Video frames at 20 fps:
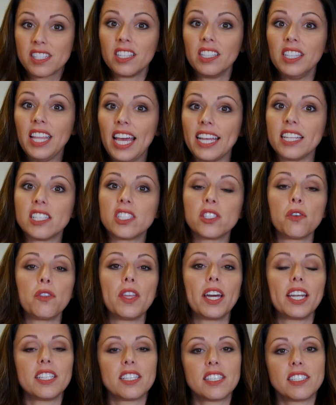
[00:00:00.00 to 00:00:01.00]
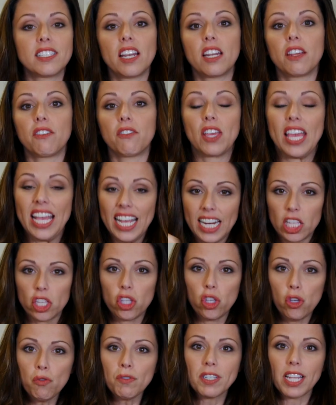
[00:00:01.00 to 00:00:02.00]
the light so that instead of hitting
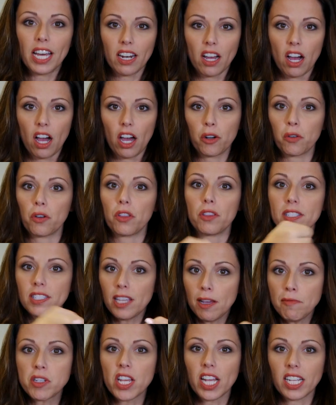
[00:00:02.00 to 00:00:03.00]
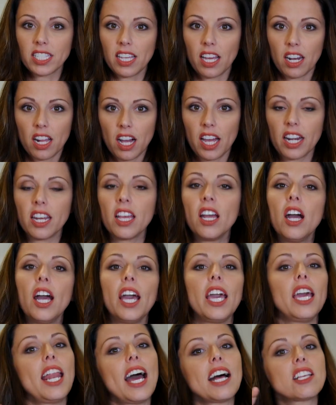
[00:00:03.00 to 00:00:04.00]
you dead on or the subject dead on,
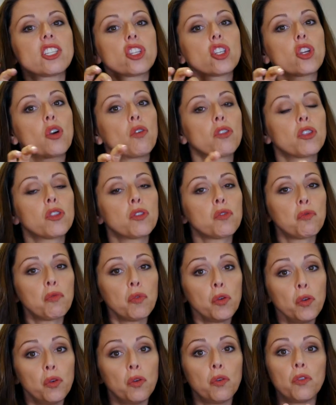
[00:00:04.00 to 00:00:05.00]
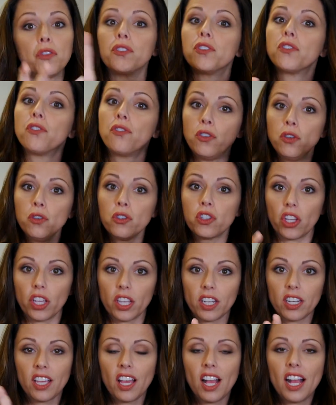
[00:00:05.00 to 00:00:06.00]
it has to go through the
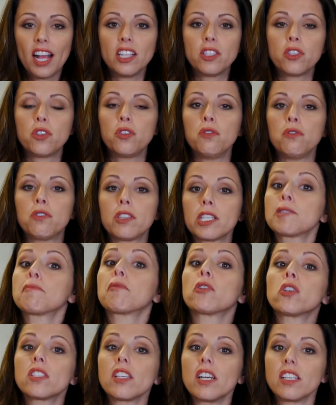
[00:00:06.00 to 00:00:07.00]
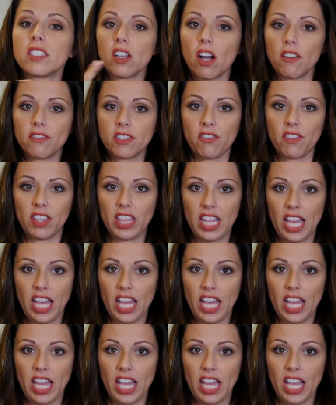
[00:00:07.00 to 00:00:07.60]
diffusion to disperse a soft, even